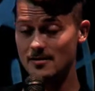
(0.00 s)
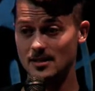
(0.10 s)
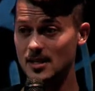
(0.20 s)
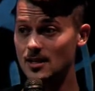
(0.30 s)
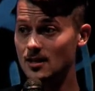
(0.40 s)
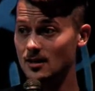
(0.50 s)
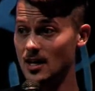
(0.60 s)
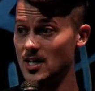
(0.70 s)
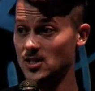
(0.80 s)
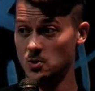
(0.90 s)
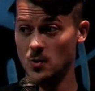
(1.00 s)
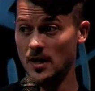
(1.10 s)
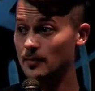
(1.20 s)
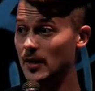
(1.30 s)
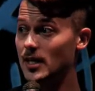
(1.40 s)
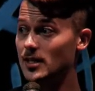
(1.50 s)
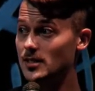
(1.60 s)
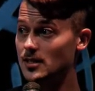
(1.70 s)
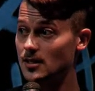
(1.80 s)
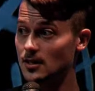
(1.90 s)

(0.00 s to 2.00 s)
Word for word: seen you in like 20 minutes.